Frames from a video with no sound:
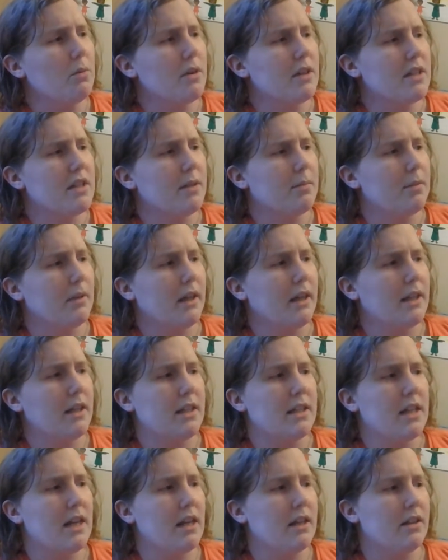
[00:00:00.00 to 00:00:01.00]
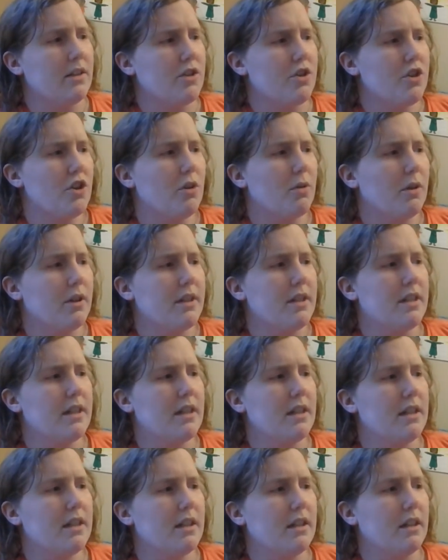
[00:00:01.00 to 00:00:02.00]
wants to play in a talent show on
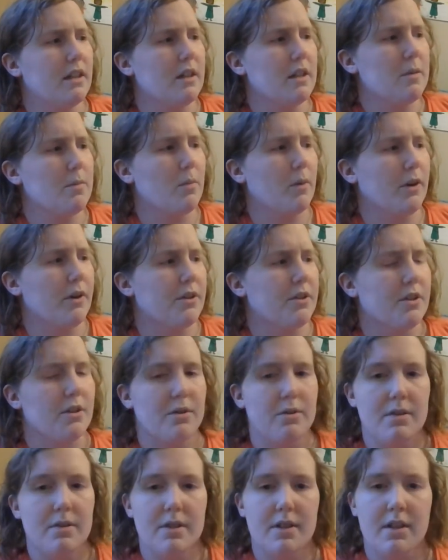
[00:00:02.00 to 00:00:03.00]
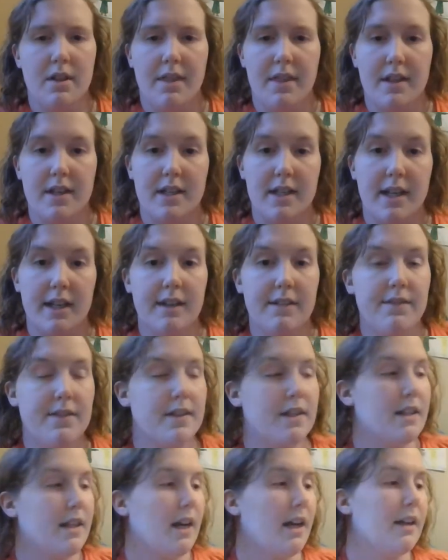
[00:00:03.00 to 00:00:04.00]
Dia de los Muertos, the Day of the
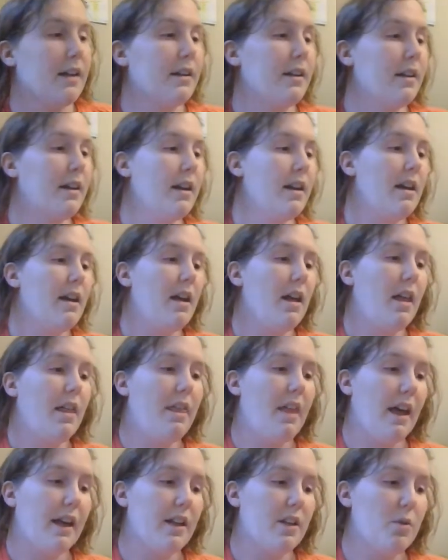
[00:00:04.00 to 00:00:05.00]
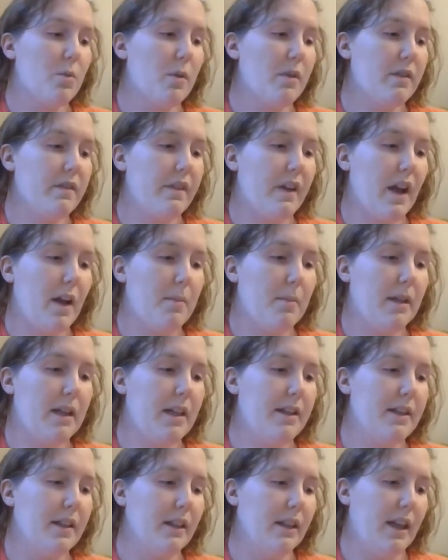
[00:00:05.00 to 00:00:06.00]
Dead. That is when family in
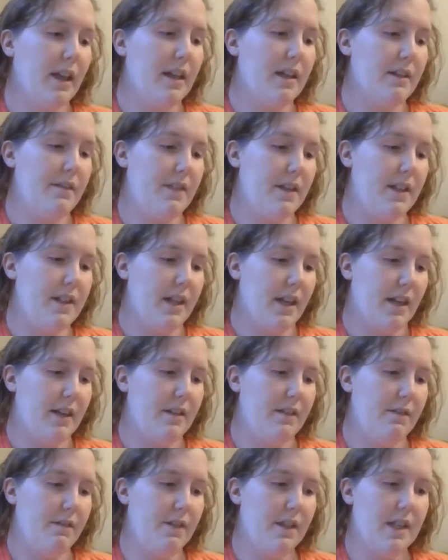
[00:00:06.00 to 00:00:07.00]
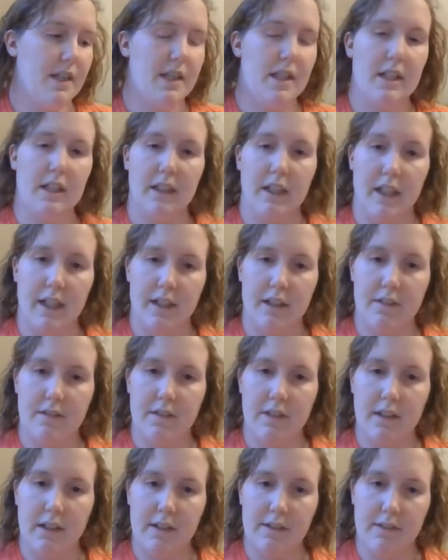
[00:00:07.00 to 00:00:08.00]
the land of the dead visit the land of the
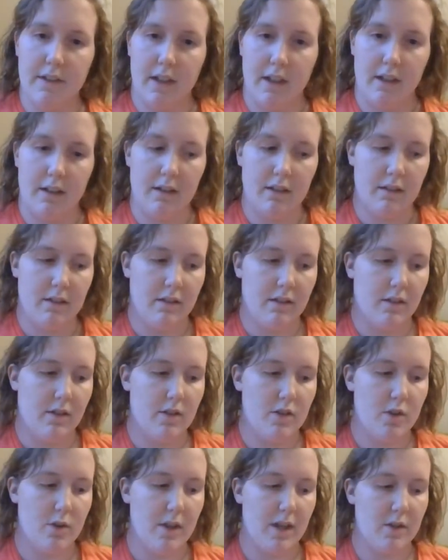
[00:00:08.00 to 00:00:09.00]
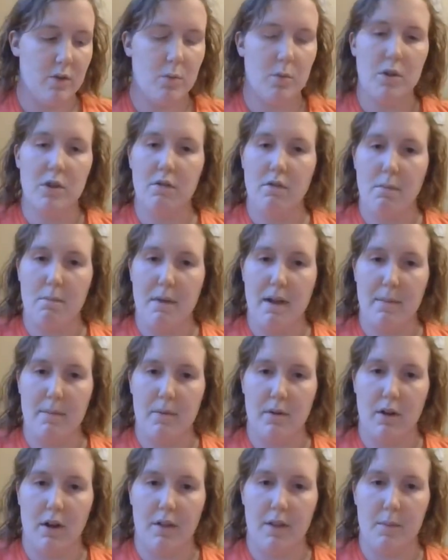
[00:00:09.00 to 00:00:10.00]
living. So that's when you
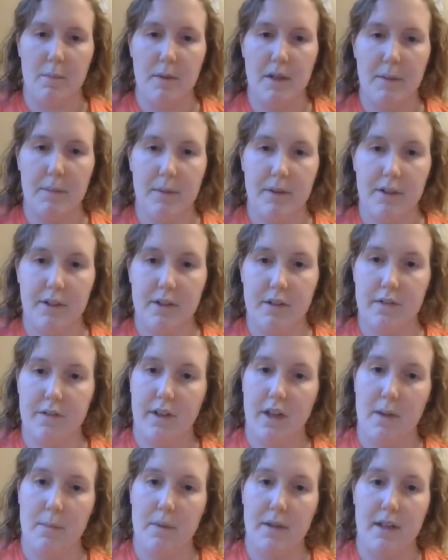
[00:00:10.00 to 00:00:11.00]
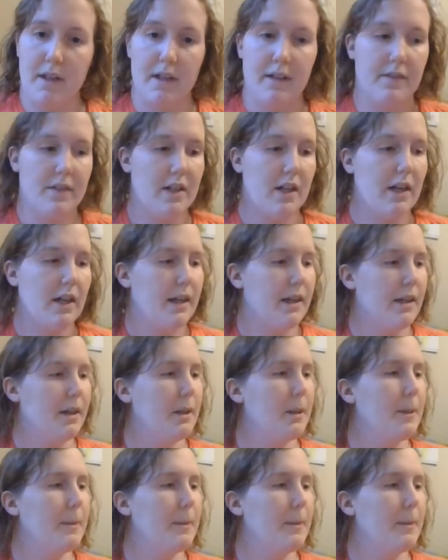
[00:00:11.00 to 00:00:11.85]
remember all the people in your family that have died.